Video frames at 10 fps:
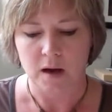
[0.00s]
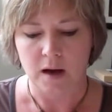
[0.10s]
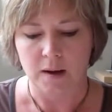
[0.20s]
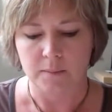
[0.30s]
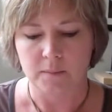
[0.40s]

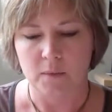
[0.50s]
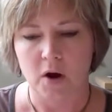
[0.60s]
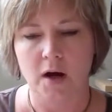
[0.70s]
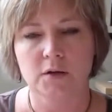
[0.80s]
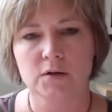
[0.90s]

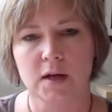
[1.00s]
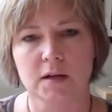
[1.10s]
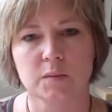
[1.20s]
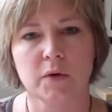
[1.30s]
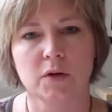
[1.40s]
On your
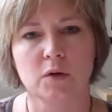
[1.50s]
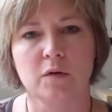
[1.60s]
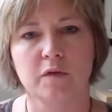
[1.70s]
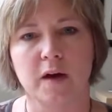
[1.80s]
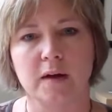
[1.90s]
textbook,
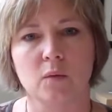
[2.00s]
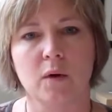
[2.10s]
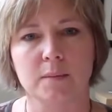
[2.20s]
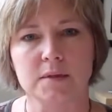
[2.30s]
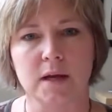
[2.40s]
you'll find a
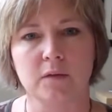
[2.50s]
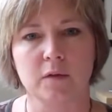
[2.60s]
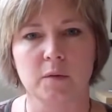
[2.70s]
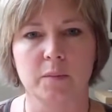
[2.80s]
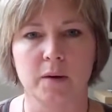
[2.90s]
website
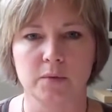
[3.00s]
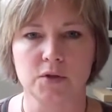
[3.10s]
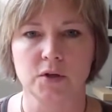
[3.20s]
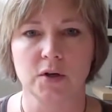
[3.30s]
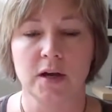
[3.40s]
from the
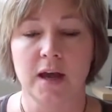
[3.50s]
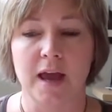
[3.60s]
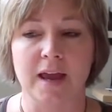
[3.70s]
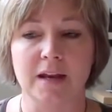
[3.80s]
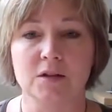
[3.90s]
publisher,
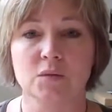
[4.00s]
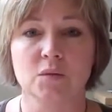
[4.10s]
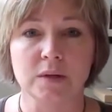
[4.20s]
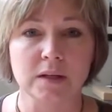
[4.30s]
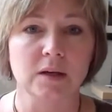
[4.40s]
and it's
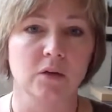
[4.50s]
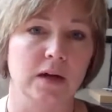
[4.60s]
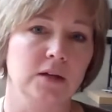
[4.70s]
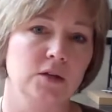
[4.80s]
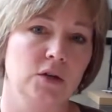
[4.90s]
really
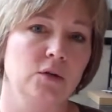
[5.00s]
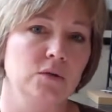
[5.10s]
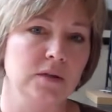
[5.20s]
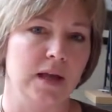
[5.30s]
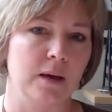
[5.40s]
great to
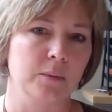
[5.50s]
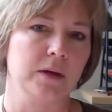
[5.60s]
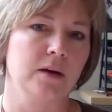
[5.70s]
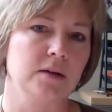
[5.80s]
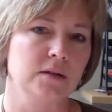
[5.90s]
use that
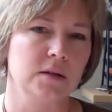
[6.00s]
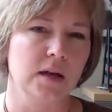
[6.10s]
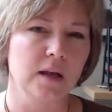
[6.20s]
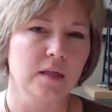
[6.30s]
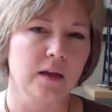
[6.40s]
because
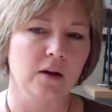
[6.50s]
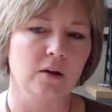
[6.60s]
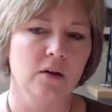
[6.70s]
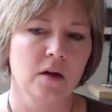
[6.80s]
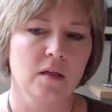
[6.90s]
in
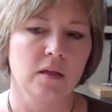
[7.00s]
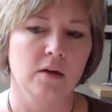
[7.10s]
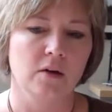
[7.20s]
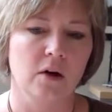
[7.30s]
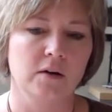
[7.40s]
there
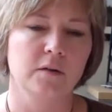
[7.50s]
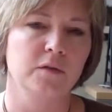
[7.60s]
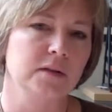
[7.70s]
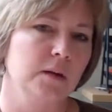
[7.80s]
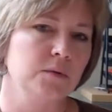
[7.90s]
are
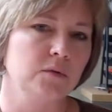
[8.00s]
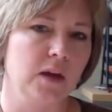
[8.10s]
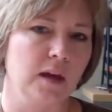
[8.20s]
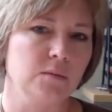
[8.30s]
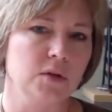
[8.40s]
different types of
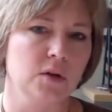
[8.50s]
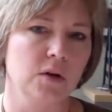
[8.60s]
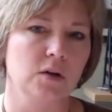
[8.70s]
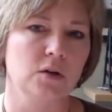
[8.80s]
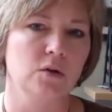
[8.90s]
games that you
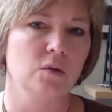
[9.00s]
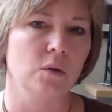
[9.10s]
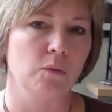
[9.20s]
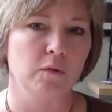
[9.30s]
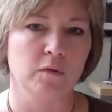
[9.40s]
can do
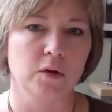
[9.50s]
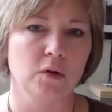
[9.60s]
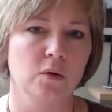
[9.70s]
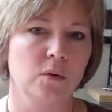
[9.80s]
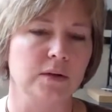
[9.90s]
and
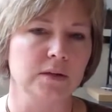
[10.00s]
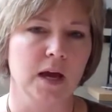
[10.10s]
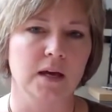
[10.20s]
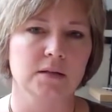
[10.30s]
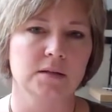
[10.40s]
review and
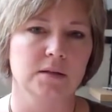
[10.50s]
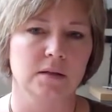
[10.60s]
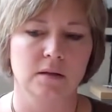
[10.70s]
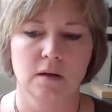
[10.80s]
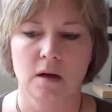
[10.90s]
tests
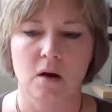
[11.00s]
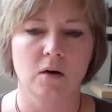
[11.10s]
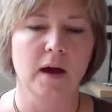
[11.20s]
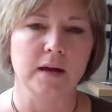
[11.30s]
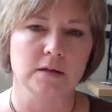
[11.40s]
and
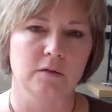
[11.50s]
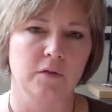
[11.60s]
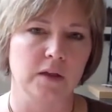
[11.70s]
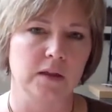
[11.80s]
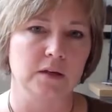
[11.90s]
all kinds of
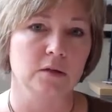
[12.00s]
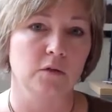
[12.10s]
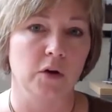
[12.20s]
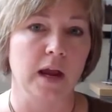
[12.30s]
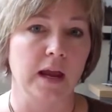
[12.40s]
fun things. So
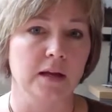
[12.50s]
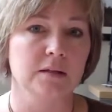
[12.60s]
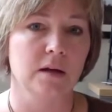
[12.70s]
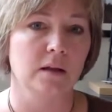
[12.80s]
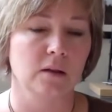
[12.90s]
if you're a
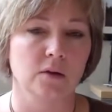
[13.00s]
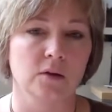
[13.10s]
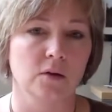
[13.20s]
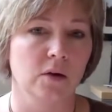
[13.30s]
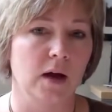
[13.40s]
hands-on
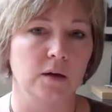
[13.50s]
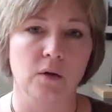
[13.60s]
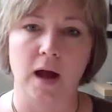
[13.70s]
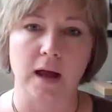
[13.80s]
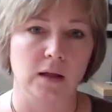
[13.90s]
learner, I
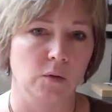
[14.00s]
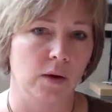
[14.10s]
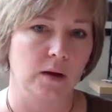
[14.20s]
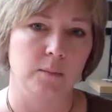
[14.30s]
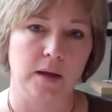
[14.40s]
highly
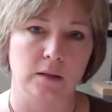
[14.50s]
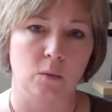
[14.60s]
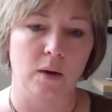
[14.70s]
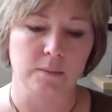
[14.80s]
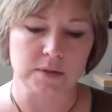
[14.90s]
recommend the
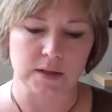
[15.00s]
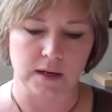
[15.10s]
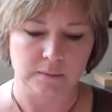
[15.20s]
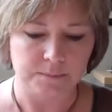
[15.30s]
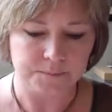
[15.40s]

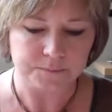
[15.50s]
website.